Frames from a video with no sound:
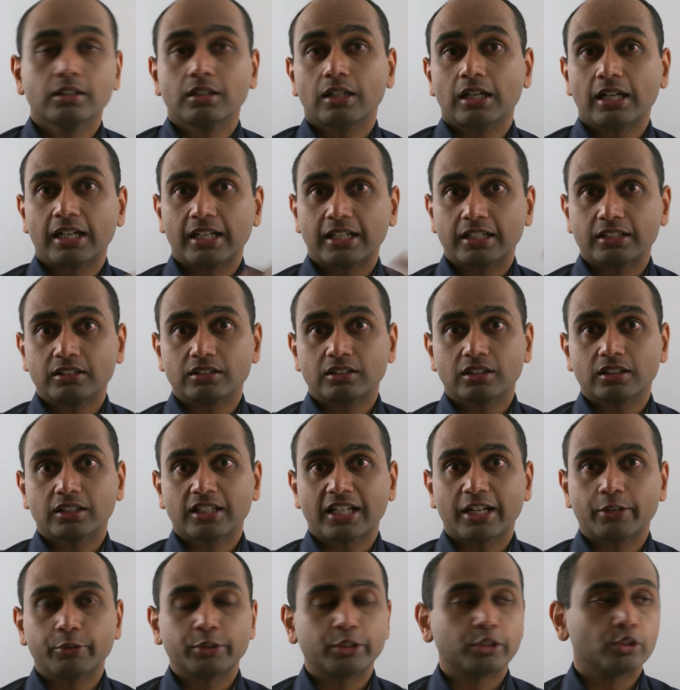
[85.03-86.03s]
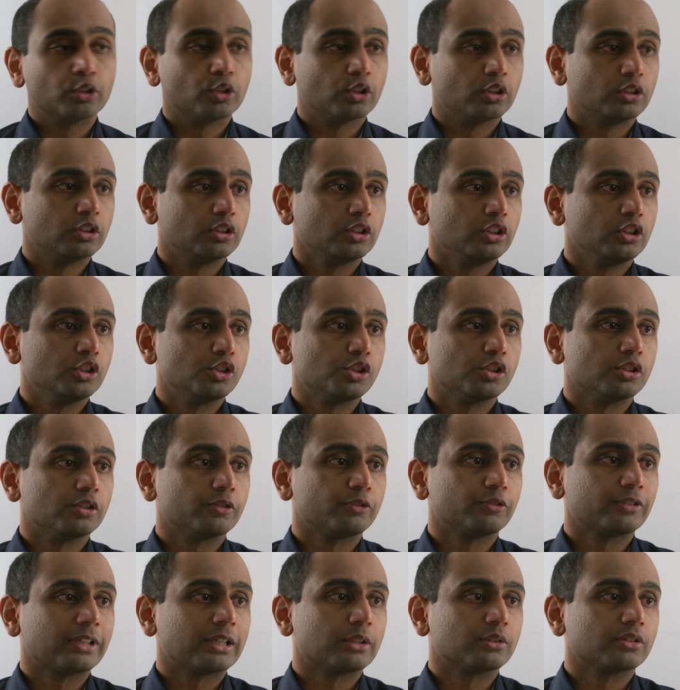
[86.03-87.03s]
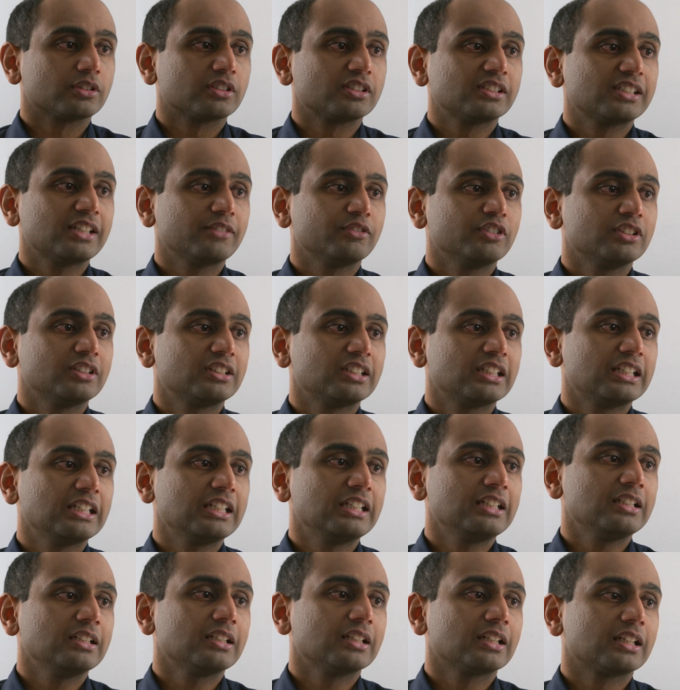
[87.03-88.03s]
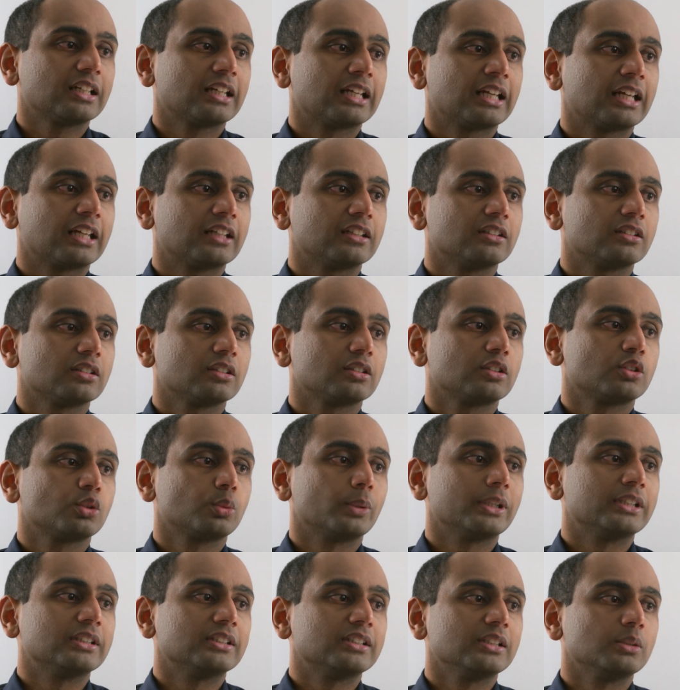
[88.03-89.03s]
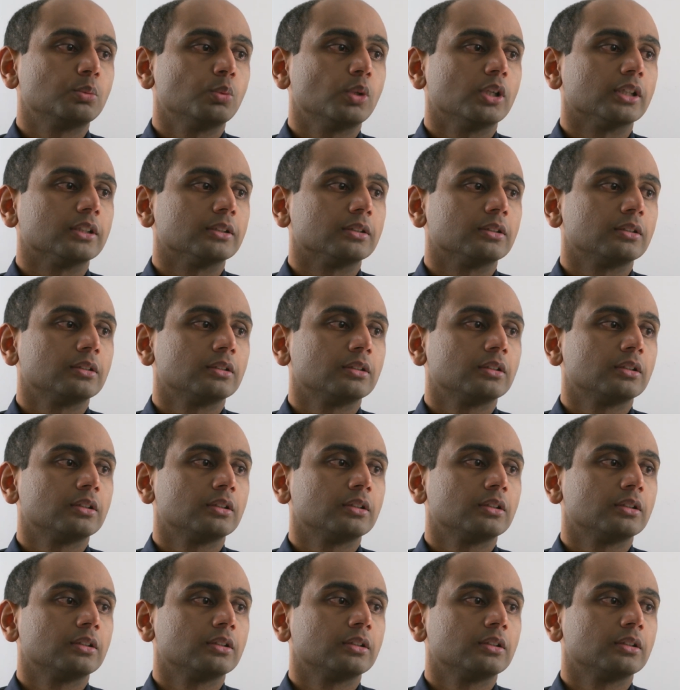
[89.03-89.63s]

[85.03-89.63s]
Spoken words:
And carrying on, you should have found 17 and 21.